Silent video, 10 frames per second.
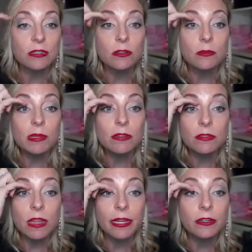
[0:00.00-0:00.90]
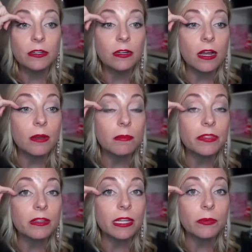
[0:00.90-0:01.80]
just a little bit of liner,
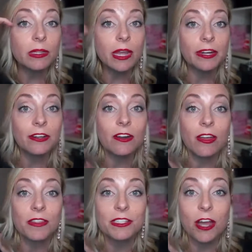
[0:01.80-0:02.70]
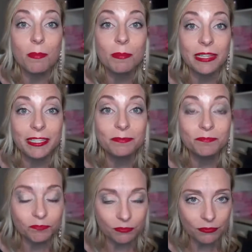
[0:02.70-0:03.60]
the liquid liner on the top
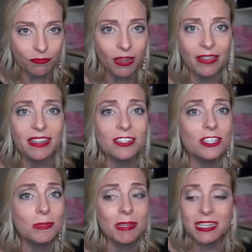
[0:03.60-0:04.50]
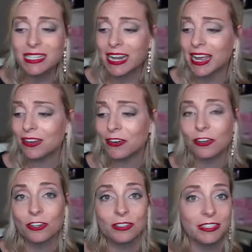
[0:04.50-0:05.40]
lid. And that's just because I had it
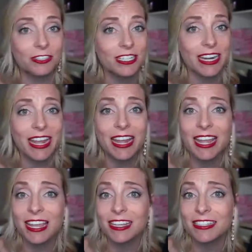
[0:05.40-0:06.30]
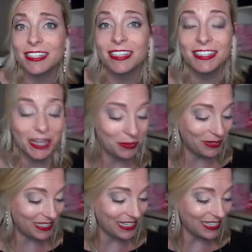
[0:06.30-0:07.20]
on earlier today and it
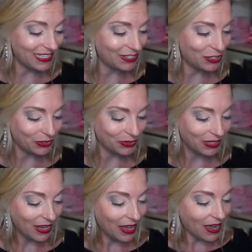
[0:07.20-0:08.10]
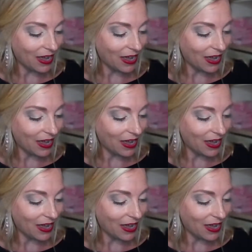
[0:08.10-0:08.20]
was easy to